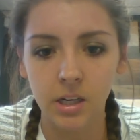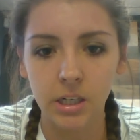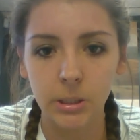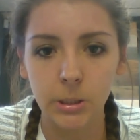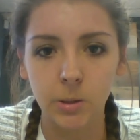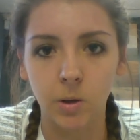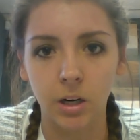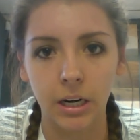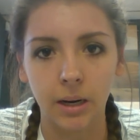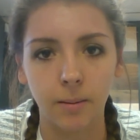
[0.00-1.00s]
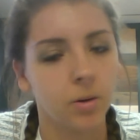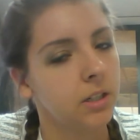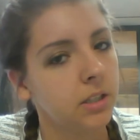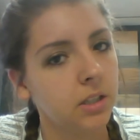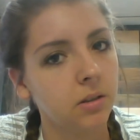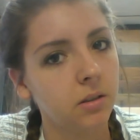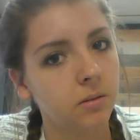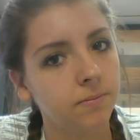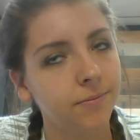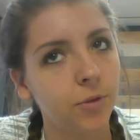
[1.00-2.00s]
Sorry, I pressed the
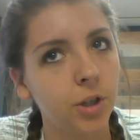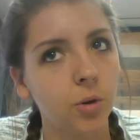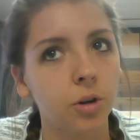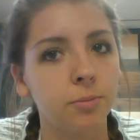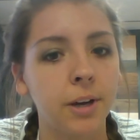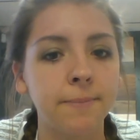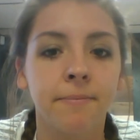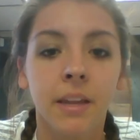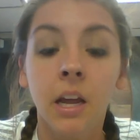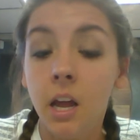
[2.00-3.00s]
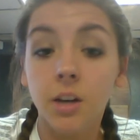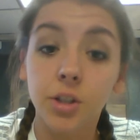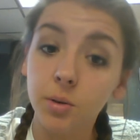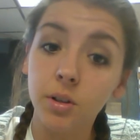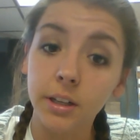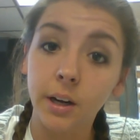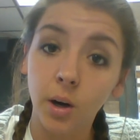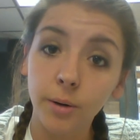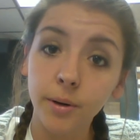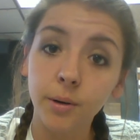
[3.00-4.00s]
record button. Do you want to look like a
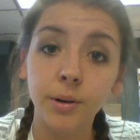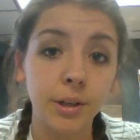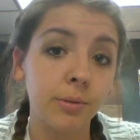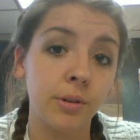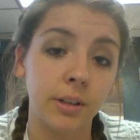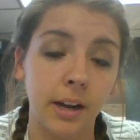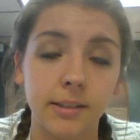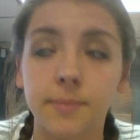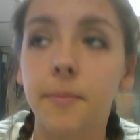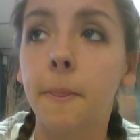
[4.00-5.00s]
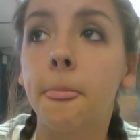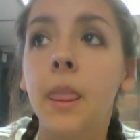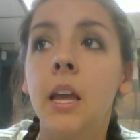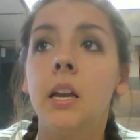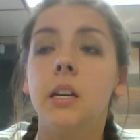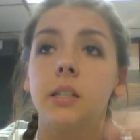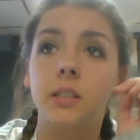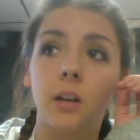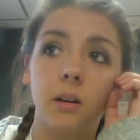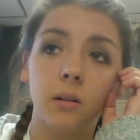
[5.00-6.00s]
hobo or do you want to look nice?
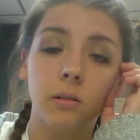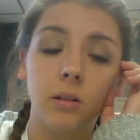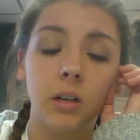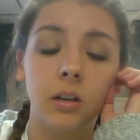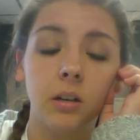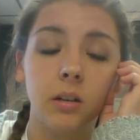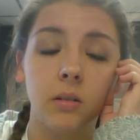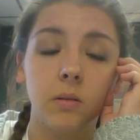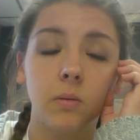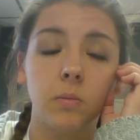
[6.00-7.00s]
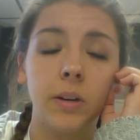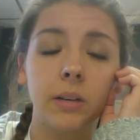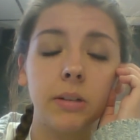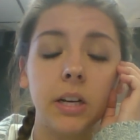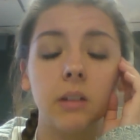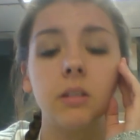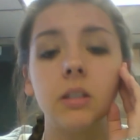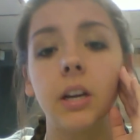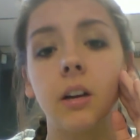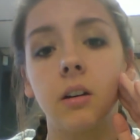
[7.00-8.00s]
So we had to be
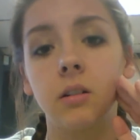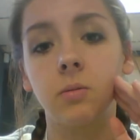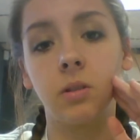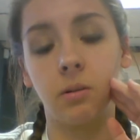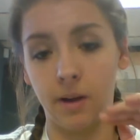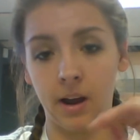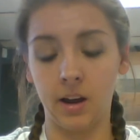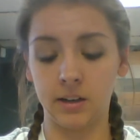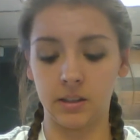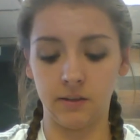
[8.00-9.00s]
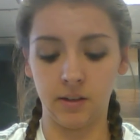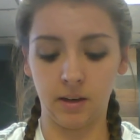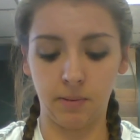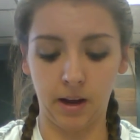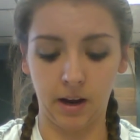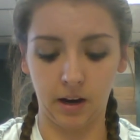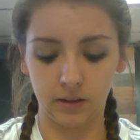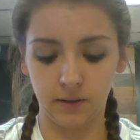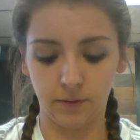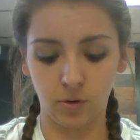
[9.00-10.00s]
downstairs with our bags and everything packed
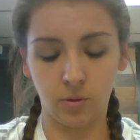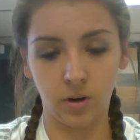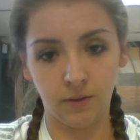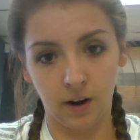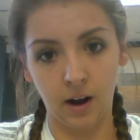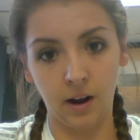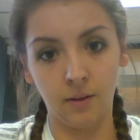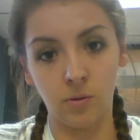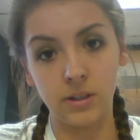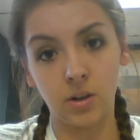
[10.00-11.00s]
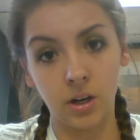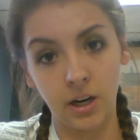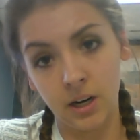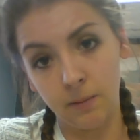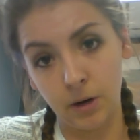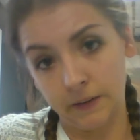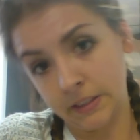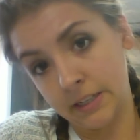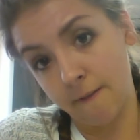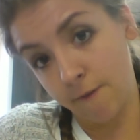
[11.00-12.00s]
at 4:45. We started eating breakfast
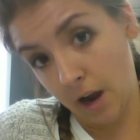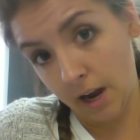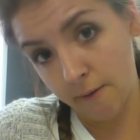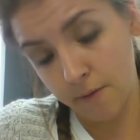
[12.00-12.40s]
at 5.